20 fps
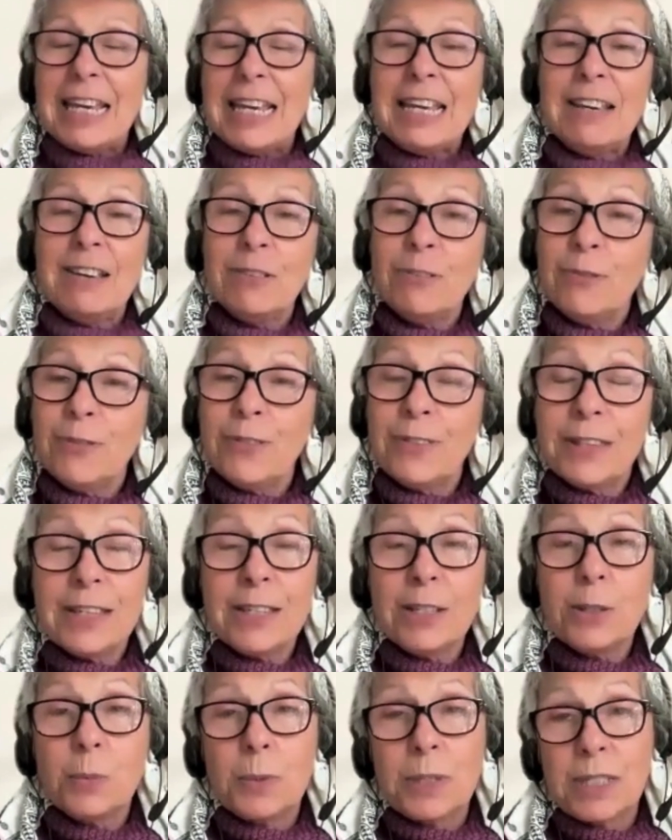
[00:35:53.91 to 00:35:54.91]
If
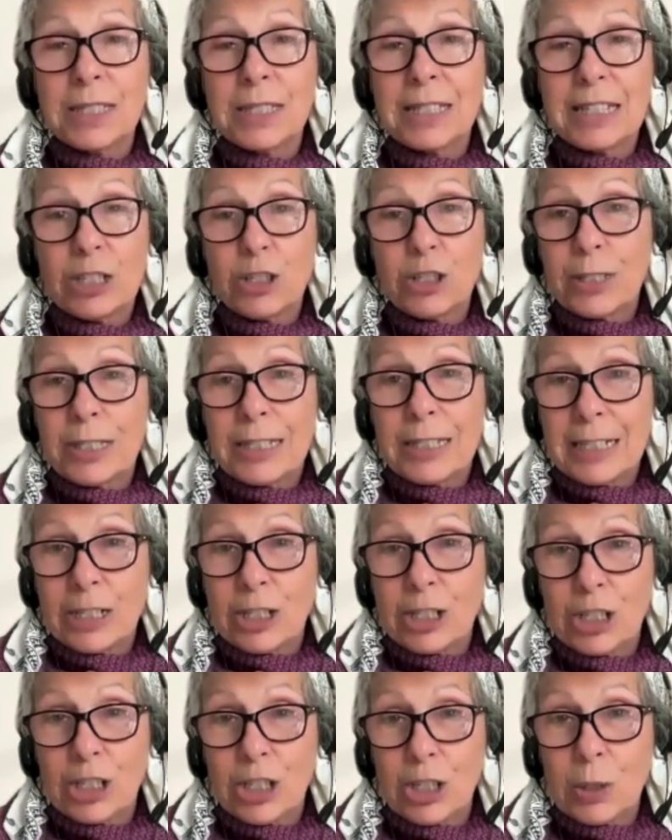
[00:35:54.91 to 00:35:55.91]
this was interesting
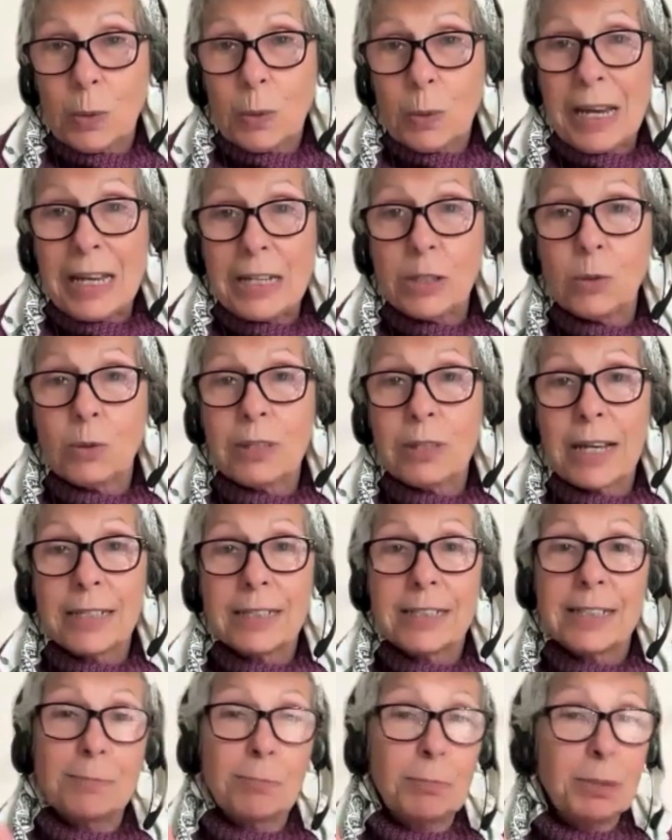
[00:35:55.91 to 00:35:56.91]
to you and you
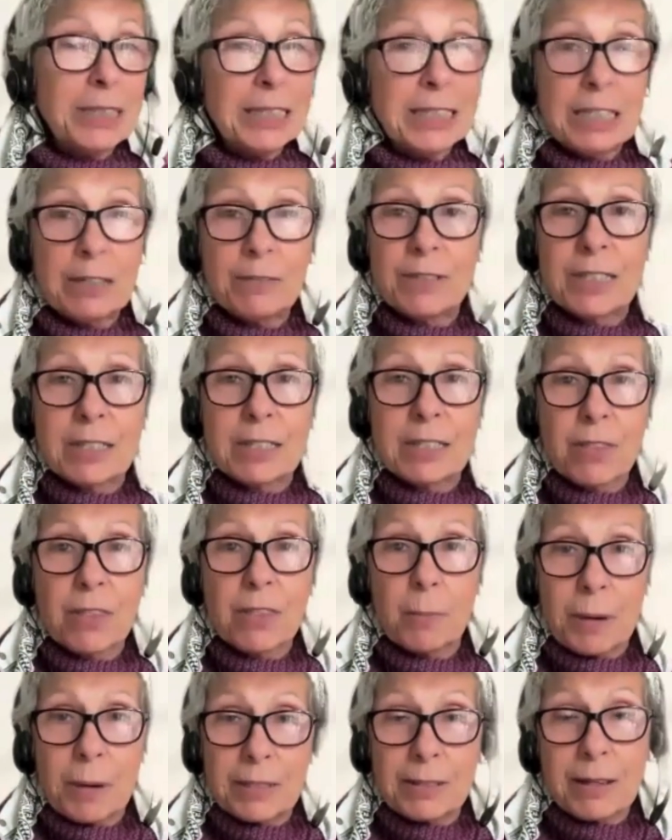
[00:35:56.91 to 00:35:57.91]
liked it, please give us a
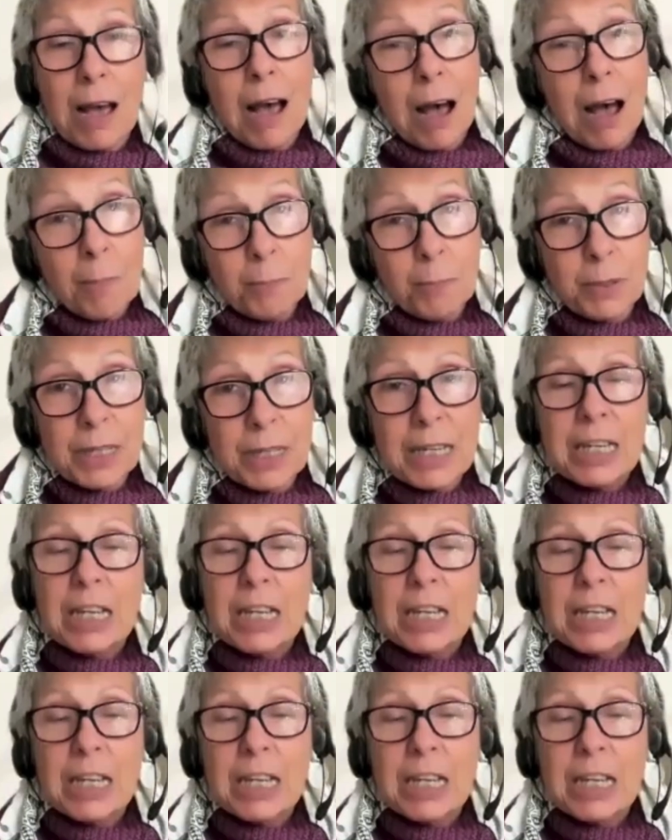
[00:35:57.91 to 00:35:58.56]
thumbs up.